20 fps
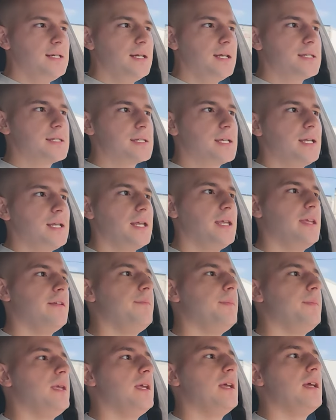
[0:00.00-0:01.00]
It's gonna
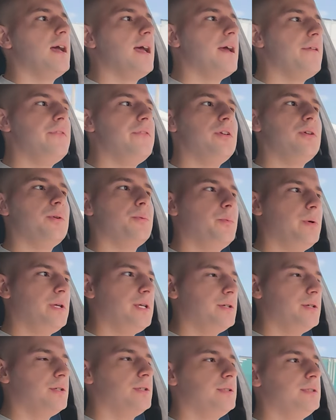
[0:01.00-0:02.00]
give me a heavier
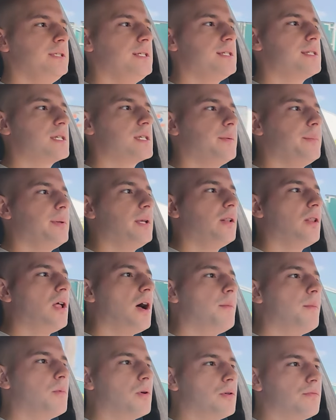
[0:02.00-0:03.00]
wheel. It's gonna be a
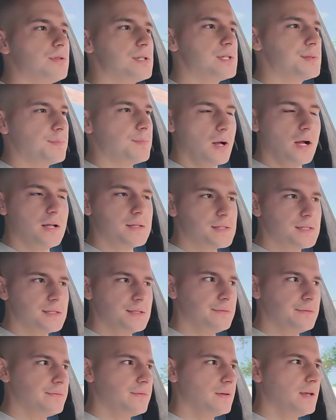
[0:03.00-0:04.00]
lot more
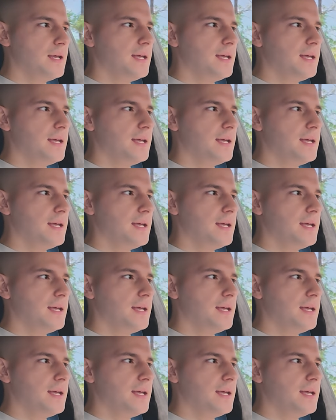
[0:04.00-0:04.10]
responsive.